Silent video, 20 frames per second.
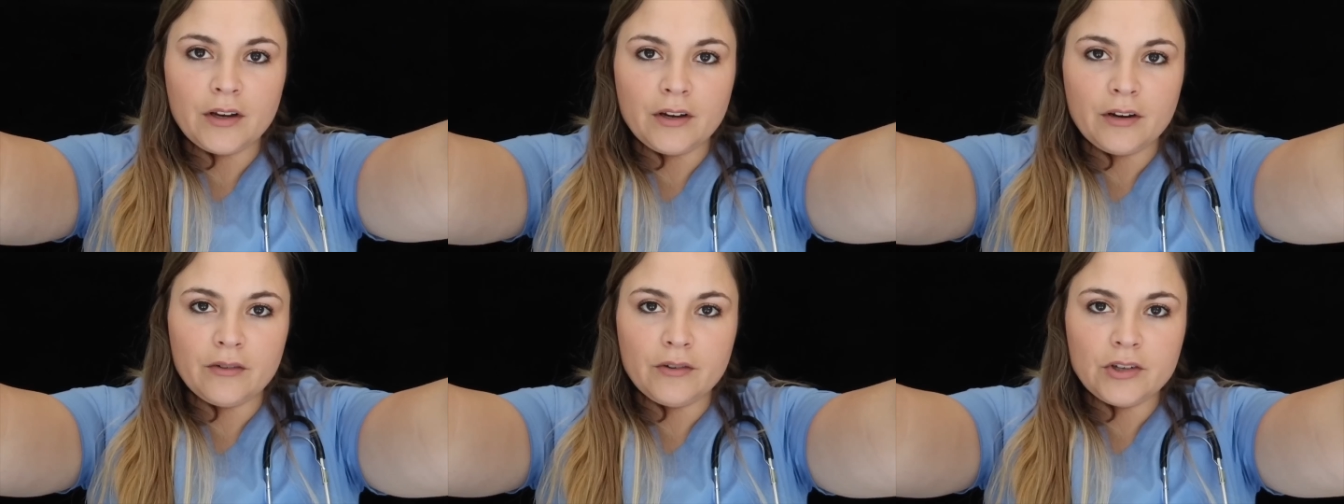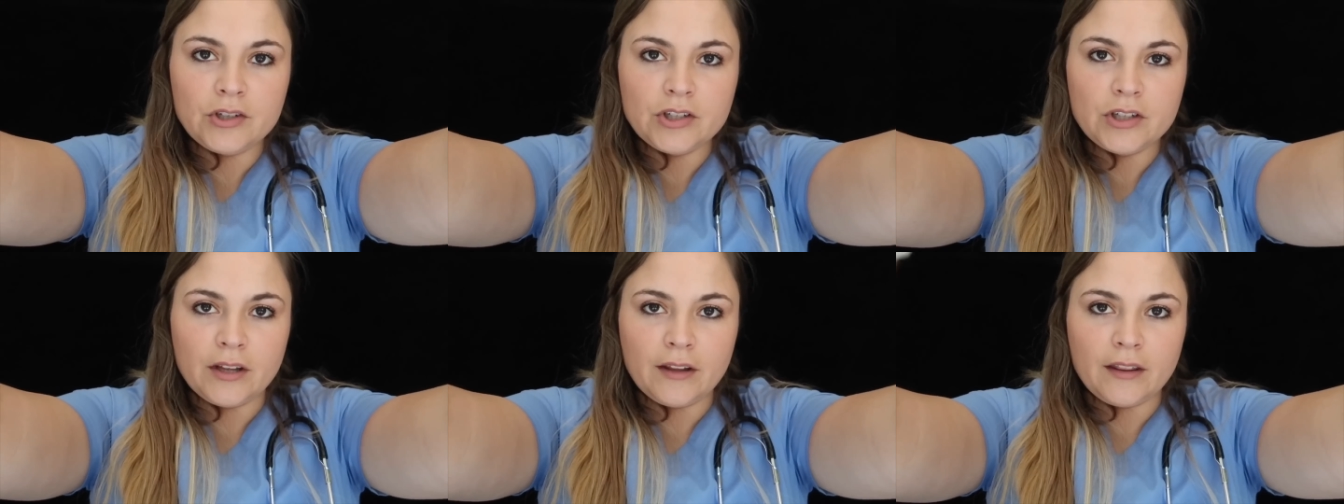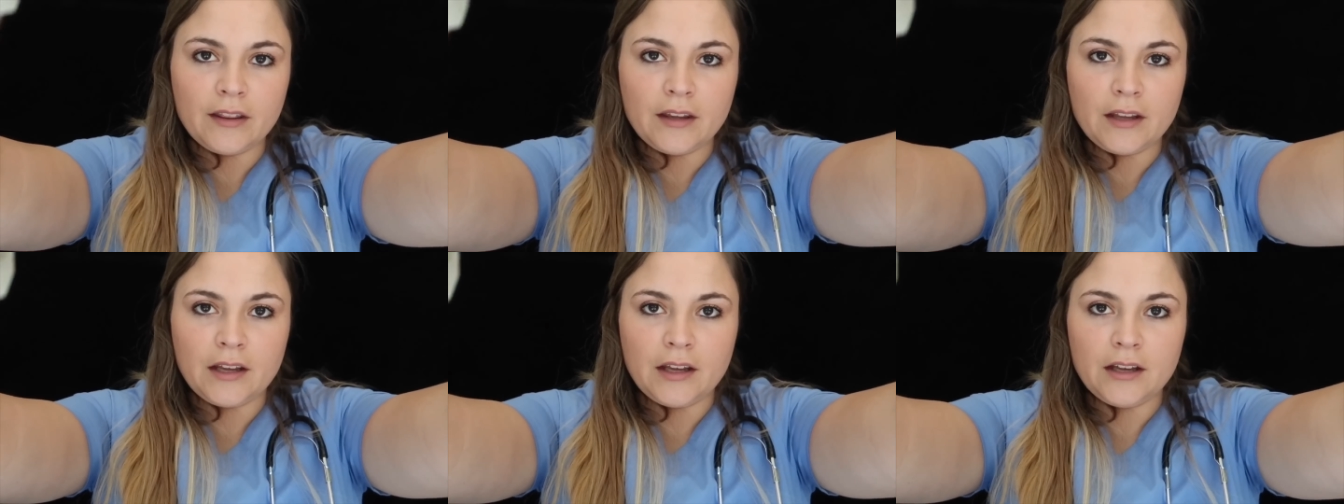Very
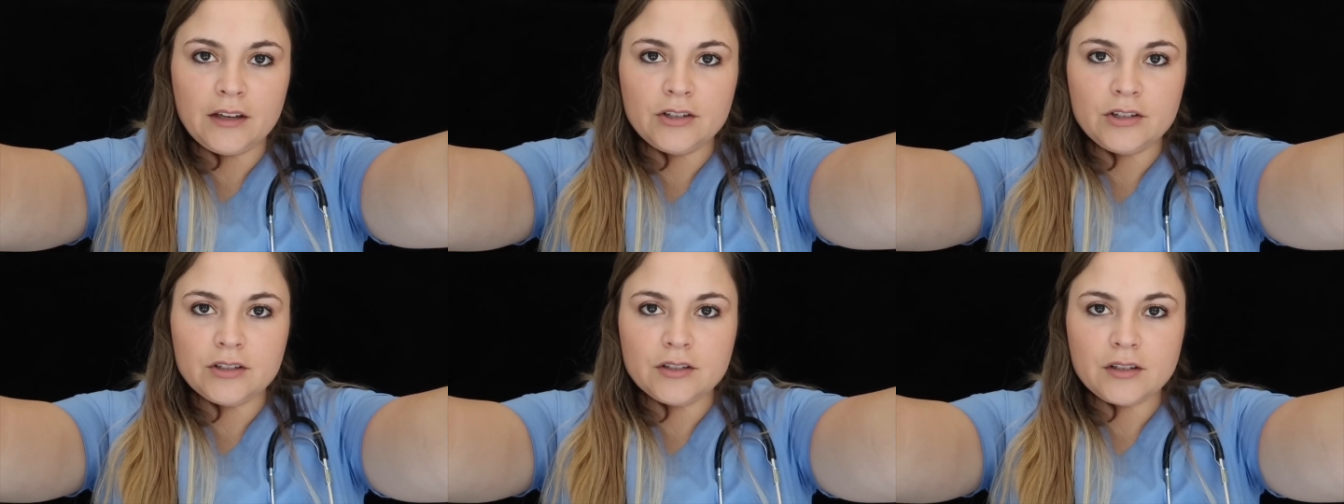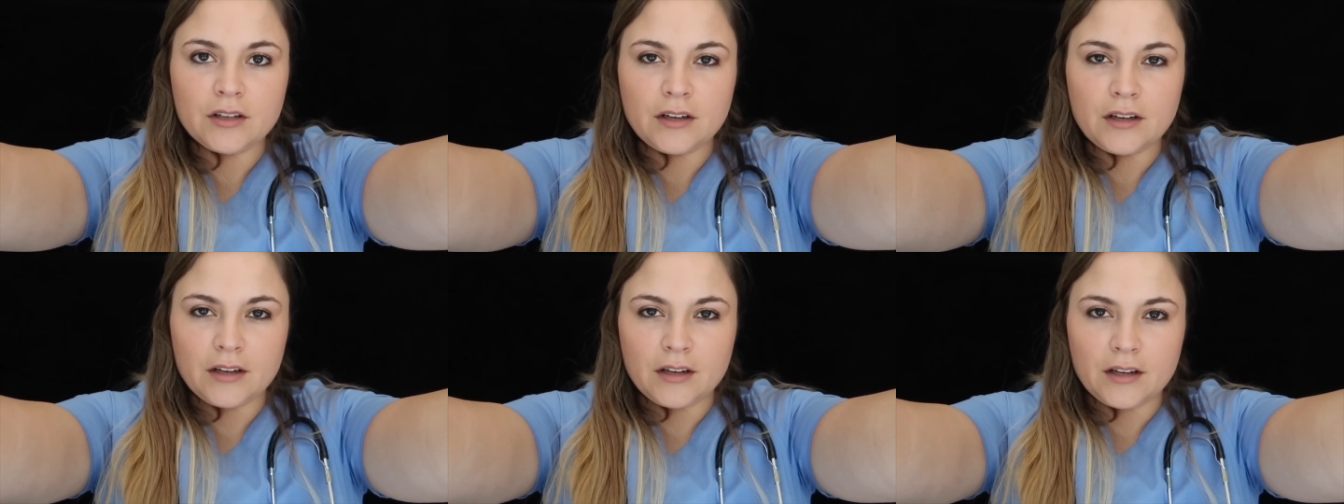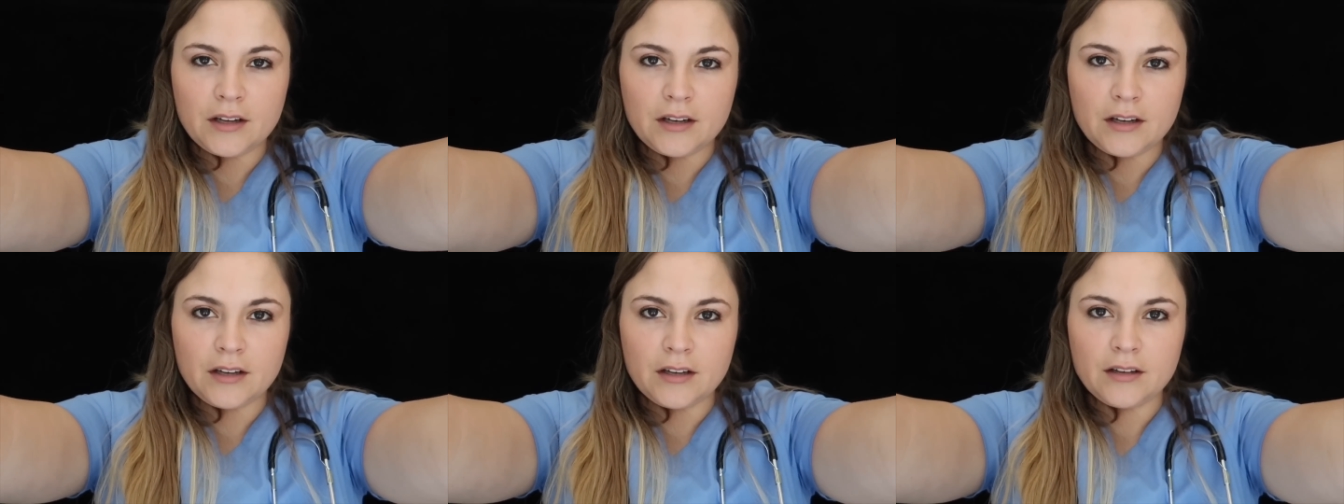gently. Just
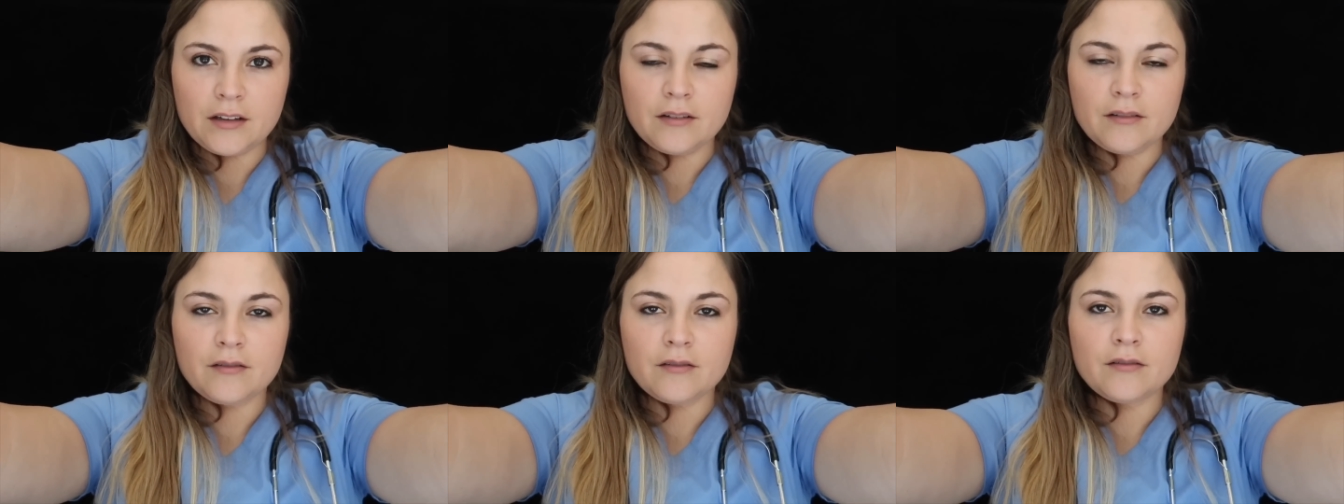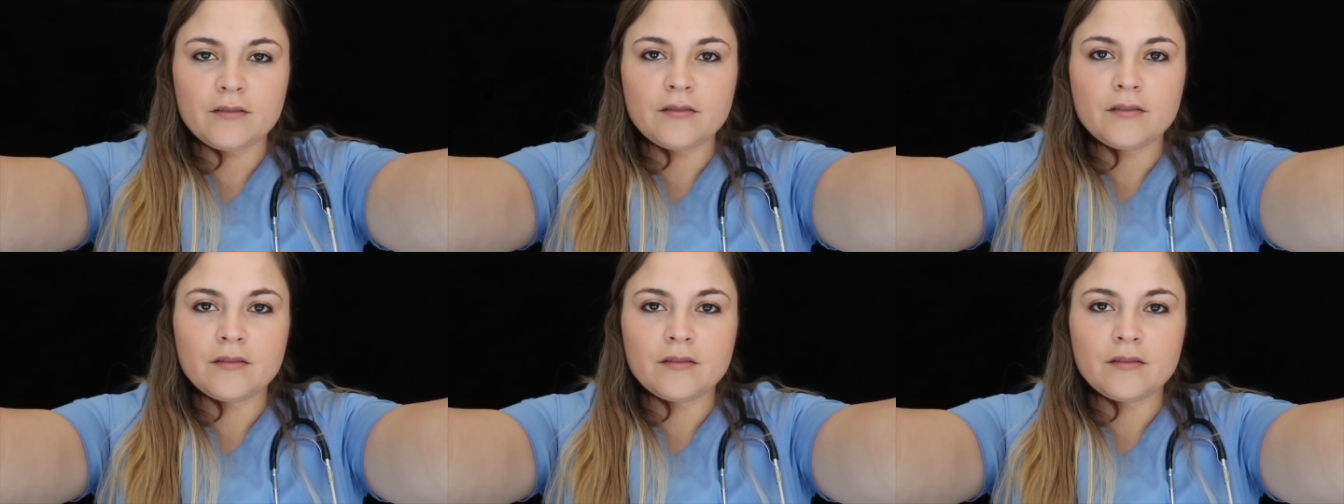going to kind of